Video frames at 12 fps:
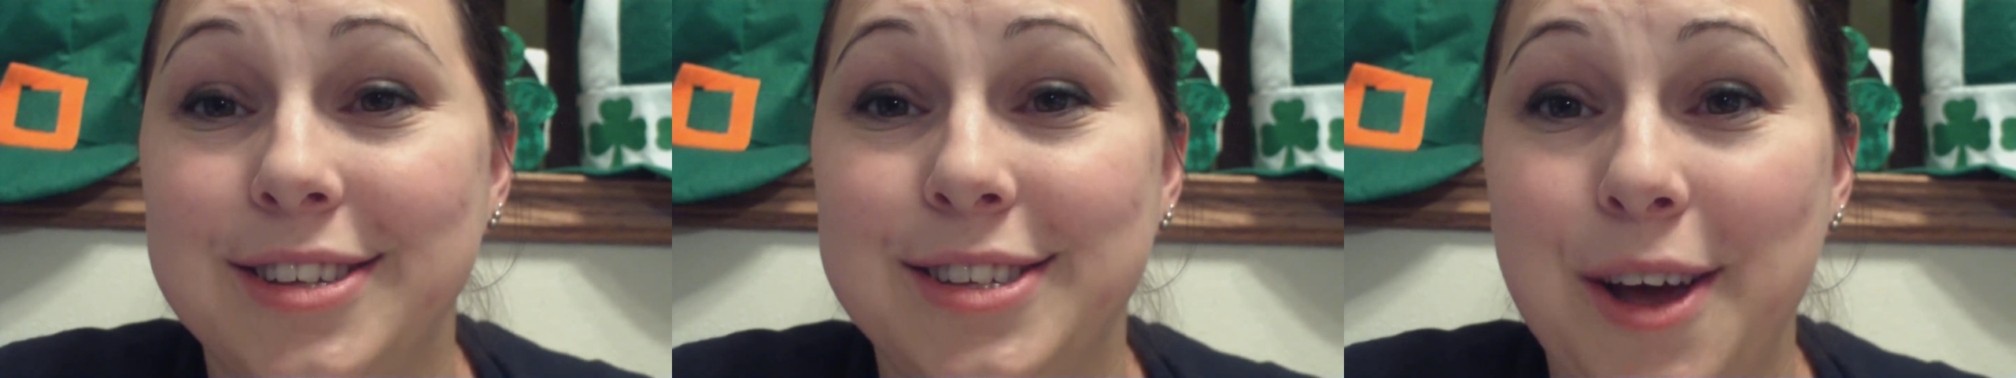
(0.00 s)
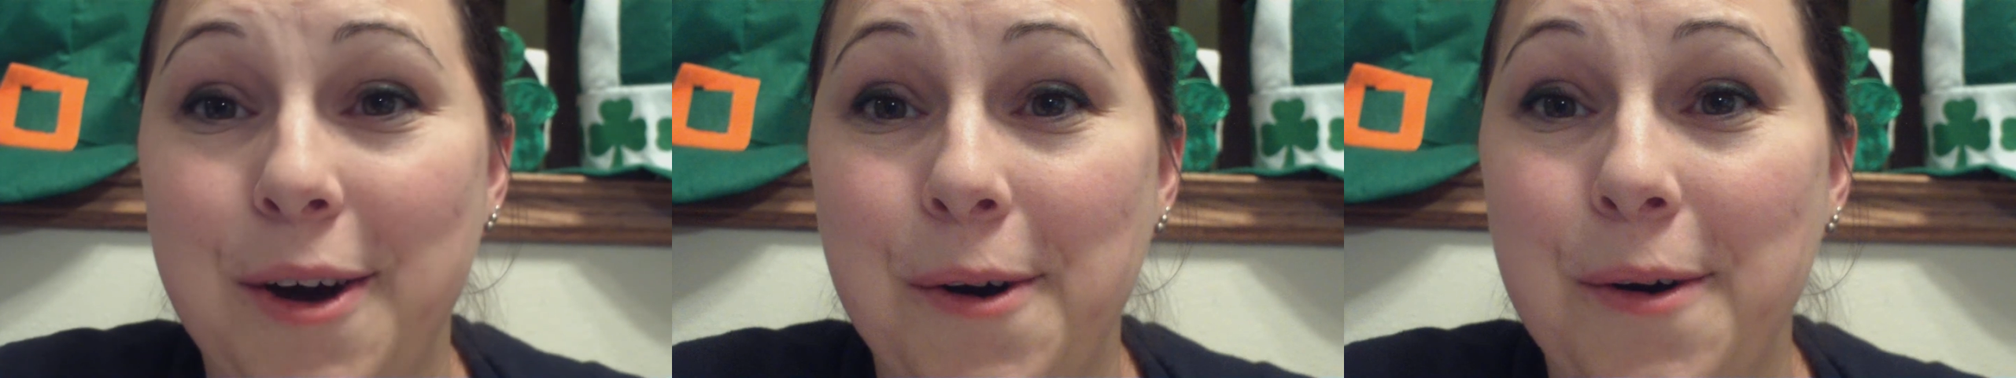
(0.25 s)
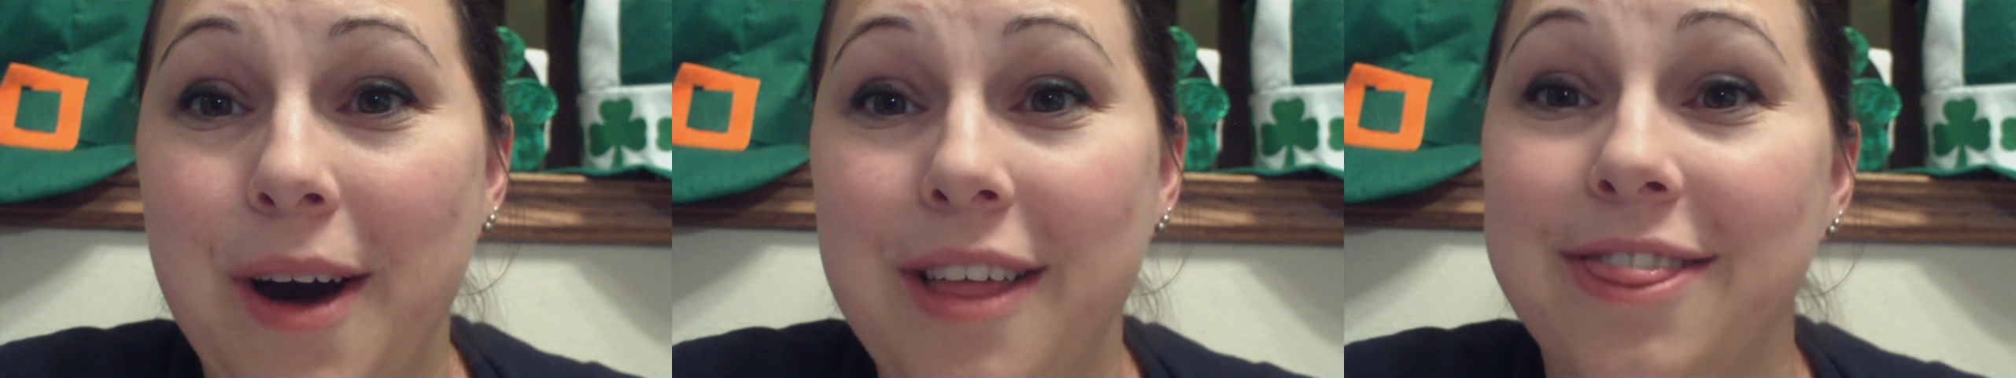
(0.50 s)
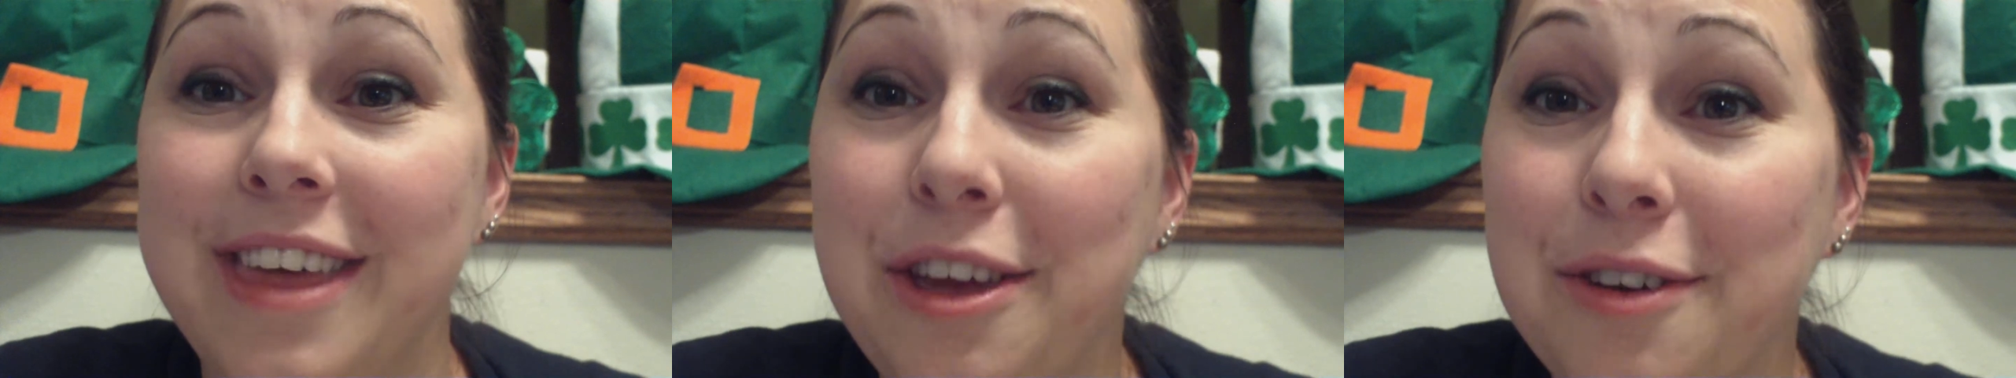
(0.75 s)
So
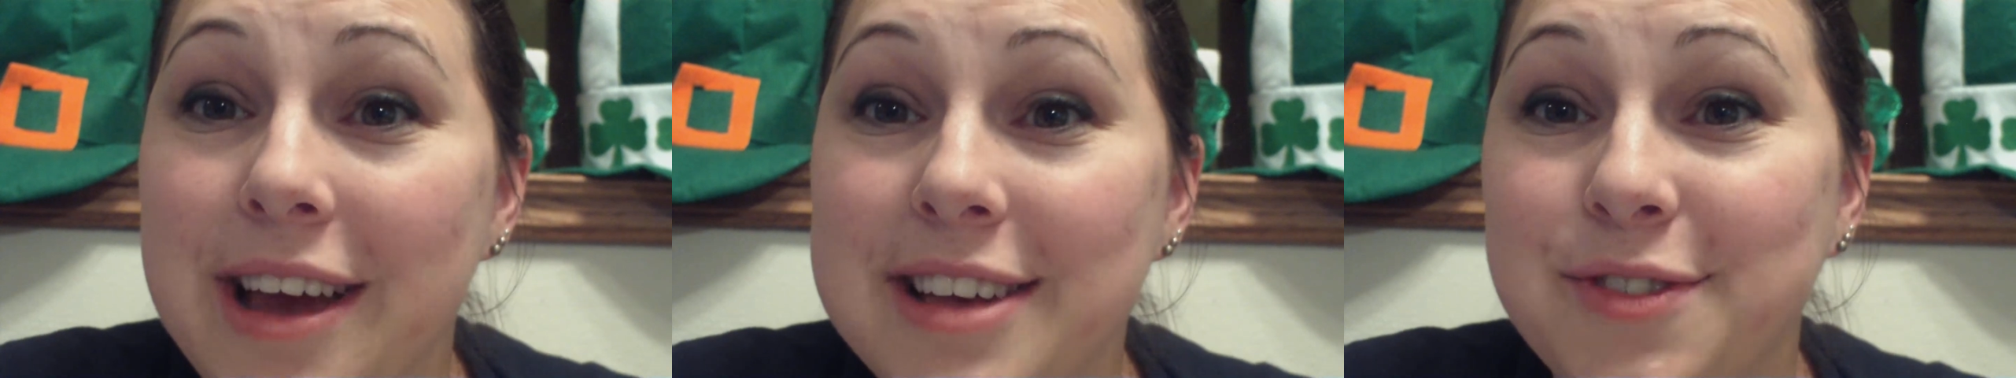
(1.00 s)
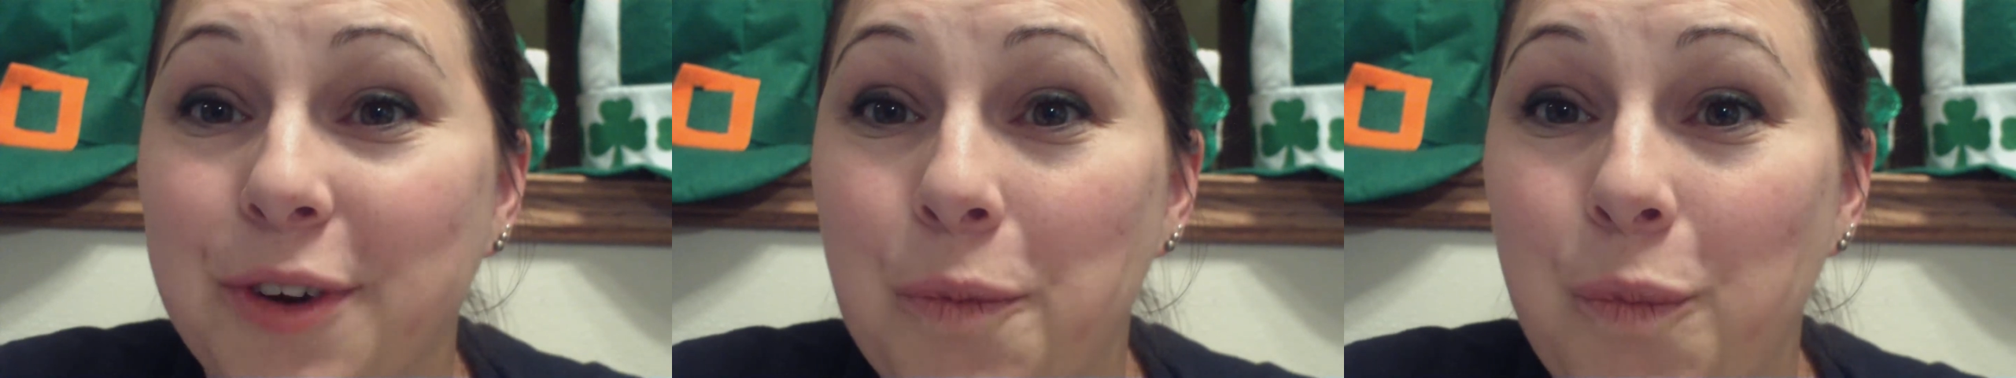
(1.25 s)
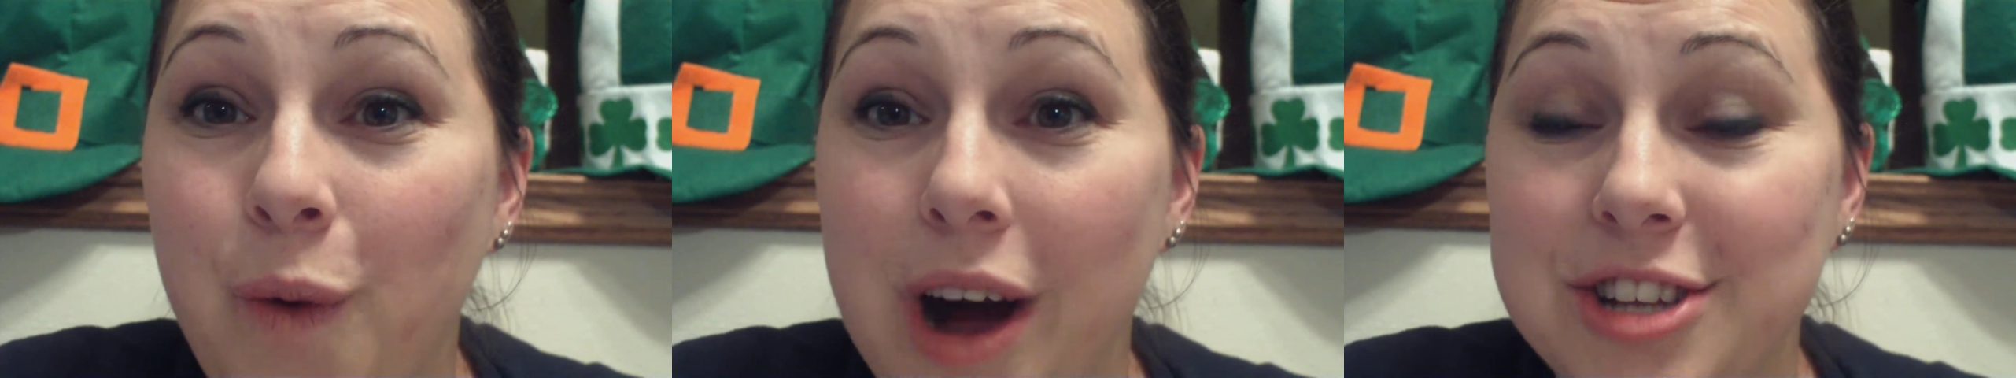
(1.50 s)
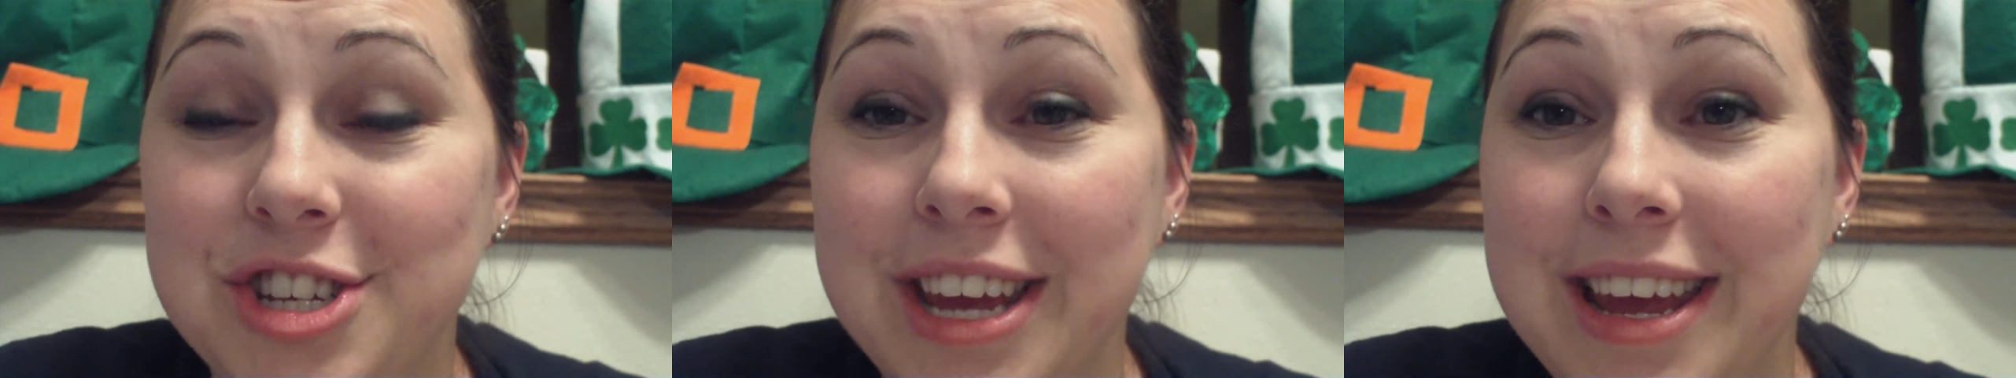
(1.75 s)
thank you guys for
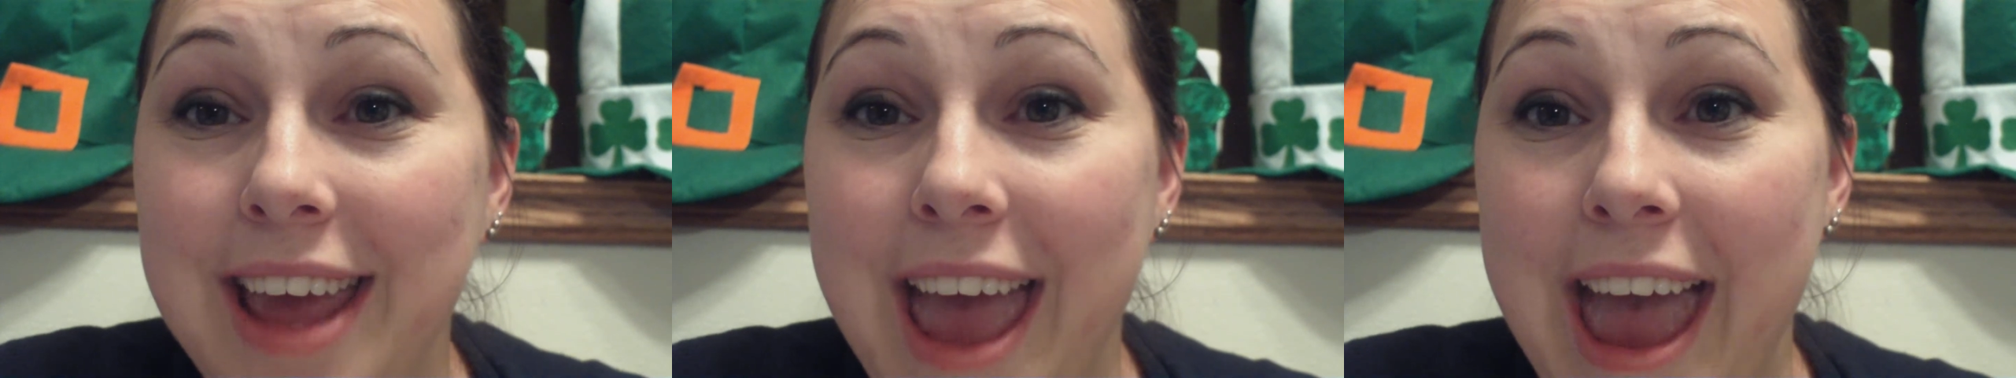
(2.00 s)
watching,